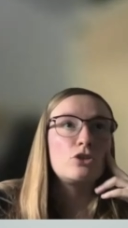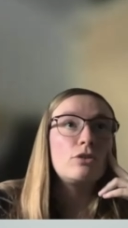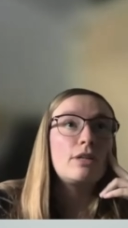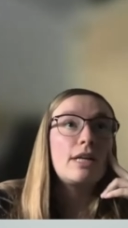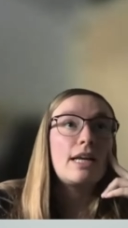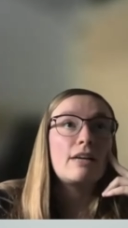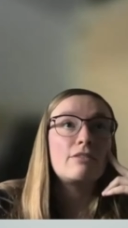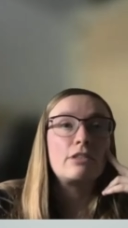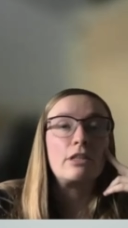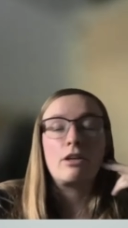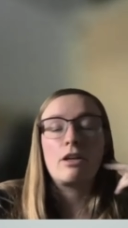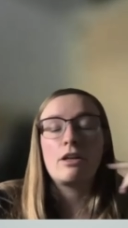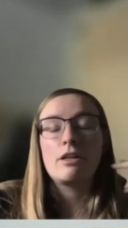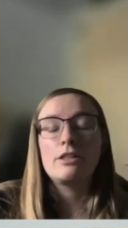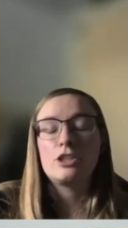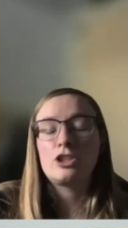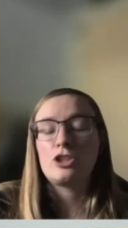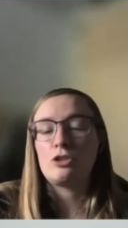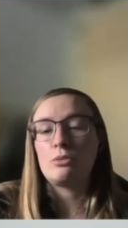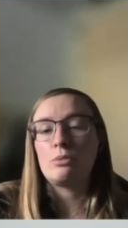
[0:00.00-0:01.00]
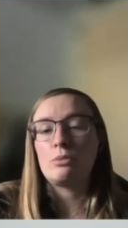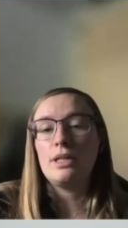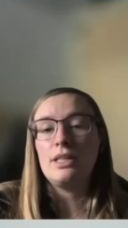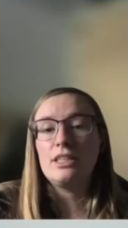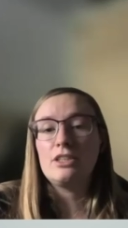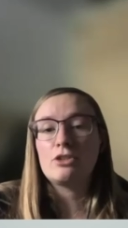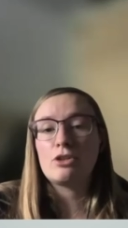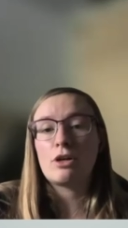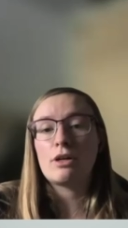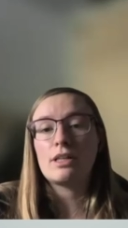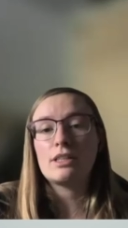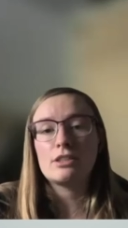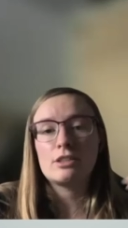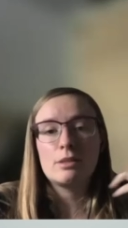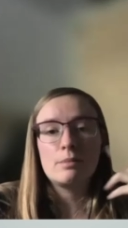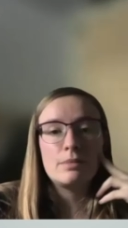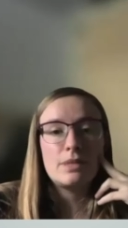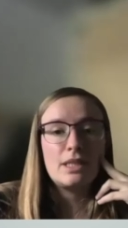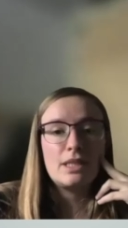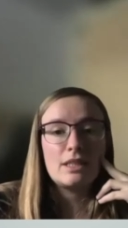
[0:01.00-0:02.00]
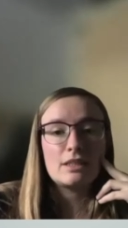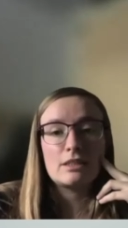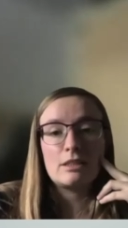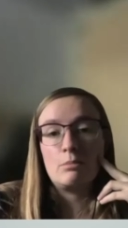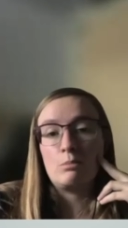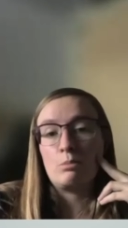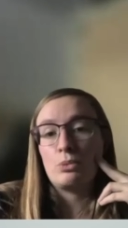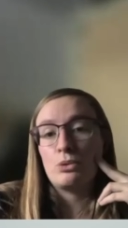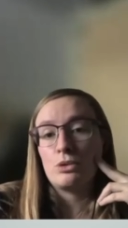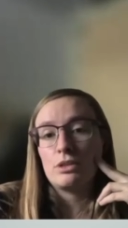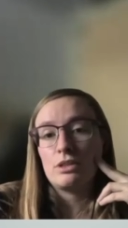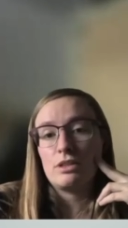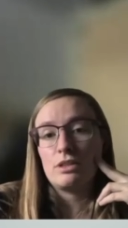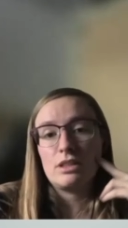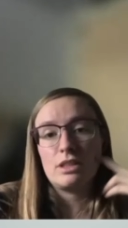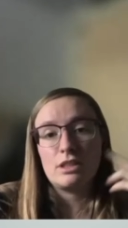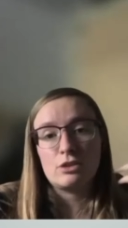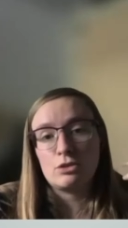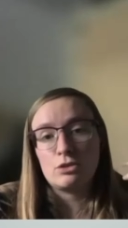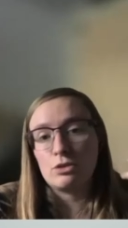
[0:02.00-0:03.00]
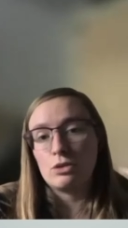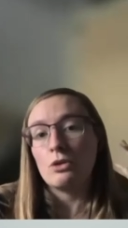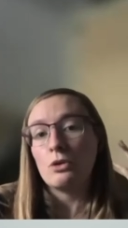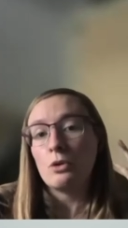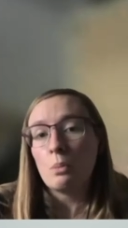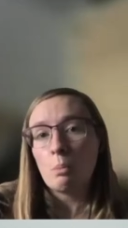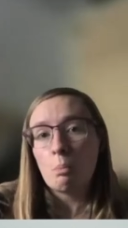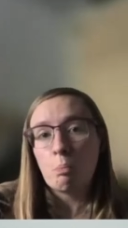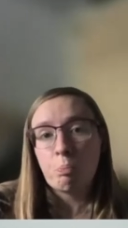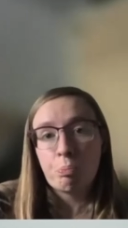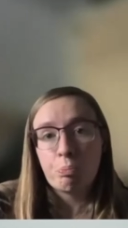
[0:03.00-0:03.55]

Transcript: do they have the knowledge to really target something that's important? Yes or no?